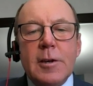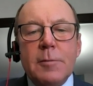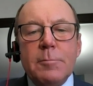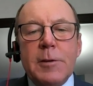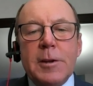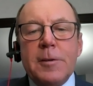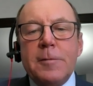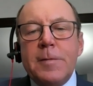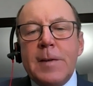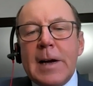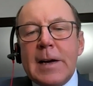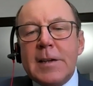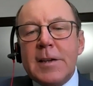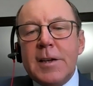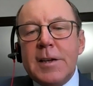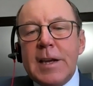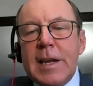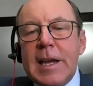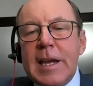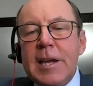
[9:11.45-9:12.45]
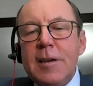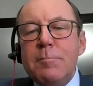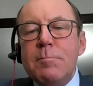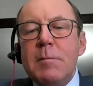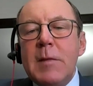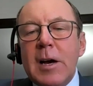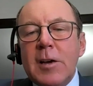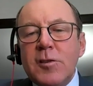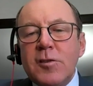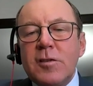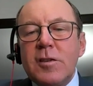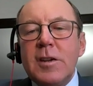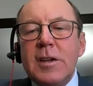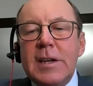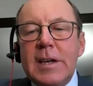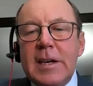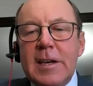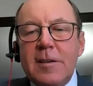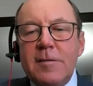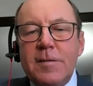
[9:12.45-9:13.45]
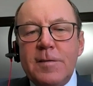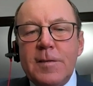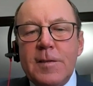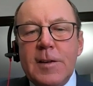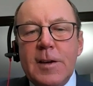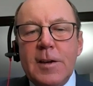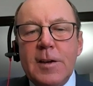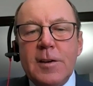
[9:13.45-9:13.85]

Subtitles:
But the fact that he must leave,